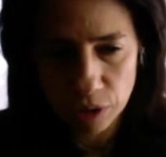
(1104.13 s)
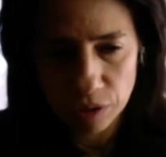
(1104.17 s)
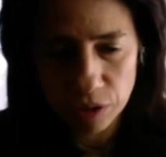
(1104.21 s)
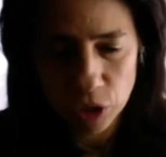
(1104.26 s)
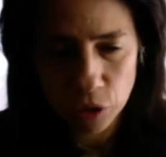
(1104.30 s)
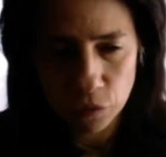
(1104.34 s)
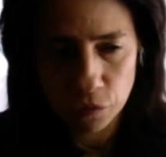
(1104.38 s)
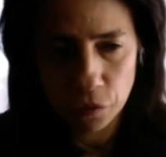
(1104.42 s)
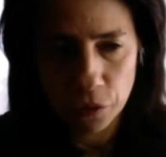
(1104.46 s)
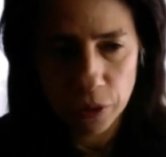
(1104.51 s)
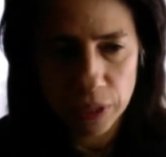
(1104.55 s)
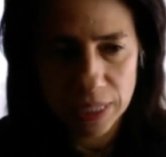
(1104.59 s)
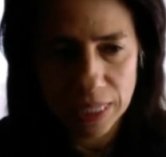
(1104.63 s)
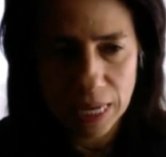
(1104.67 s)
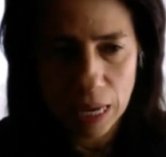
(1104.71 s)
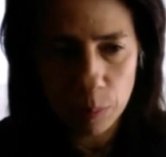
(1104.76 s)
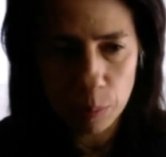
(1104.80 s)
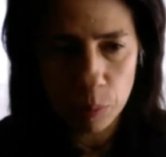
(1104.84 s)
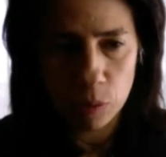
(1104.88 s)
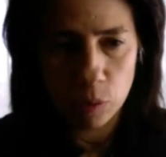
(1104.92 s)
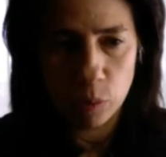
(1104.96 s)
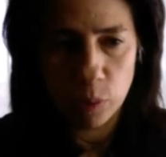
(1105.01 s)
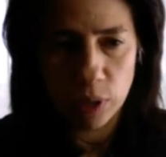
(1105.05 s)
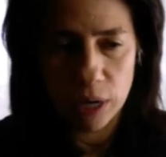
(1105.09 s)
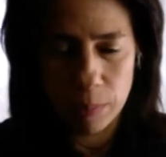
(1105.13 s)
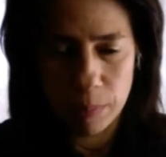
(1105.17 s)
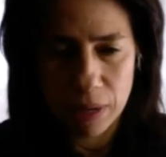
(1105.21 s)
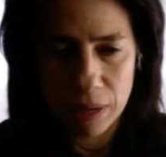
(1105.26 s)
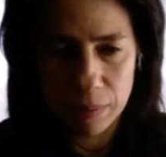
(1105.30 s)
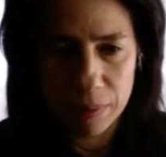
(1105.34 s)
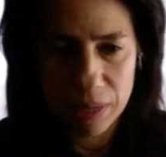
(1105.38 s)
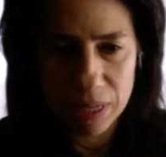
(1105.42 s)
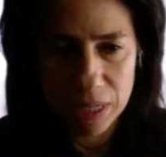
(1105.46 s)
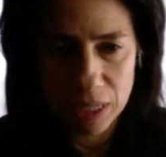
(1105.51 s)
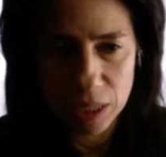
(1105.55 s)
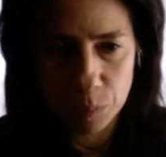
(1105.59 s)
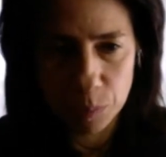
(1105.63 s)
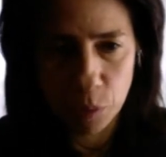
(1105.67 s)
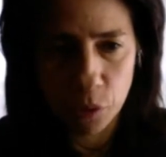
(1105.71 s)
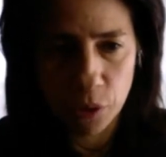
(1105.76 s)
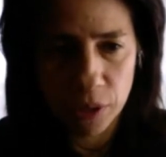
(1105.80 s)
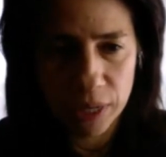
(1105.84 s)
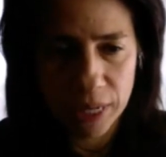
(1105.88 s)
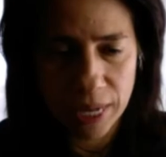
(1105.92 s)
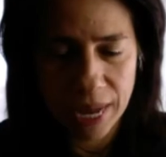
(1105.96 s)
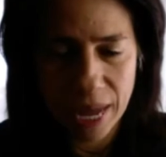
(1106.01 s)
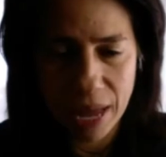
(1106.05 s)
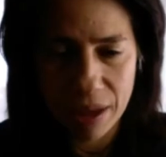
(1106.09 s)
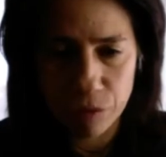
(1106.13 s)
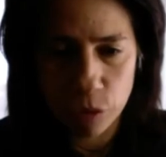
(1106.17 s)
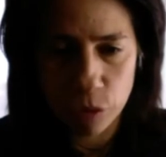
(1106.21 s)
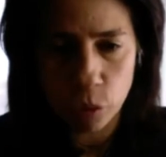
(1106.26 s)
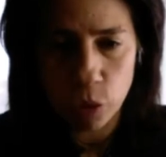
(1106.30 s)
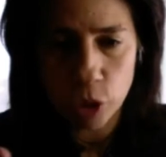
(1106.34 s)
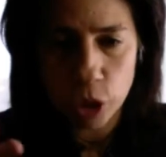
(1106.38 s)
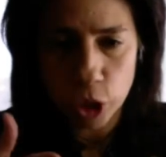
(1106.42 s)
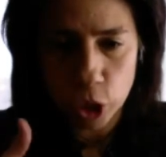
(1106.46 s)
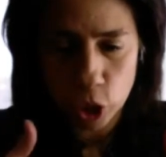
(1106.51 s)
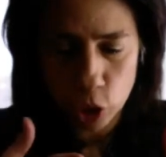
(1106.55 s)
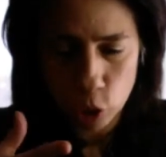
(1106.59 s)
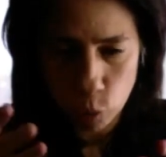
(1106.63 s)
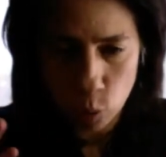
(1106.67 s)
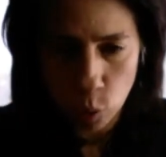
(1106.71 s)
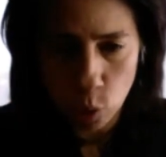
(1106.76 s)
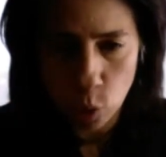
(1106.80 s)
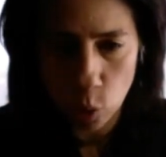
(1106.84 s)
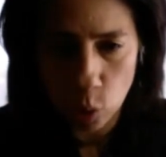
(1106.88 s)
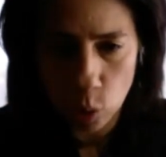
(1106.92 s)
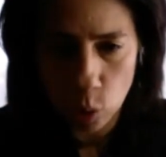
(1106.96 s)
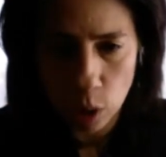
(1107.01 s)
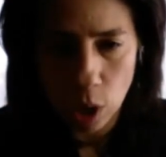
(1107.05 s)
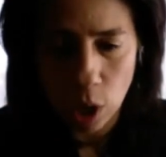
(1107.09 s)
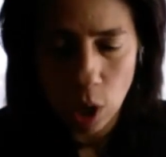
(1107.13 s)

So for example, when a baby is born, they have no control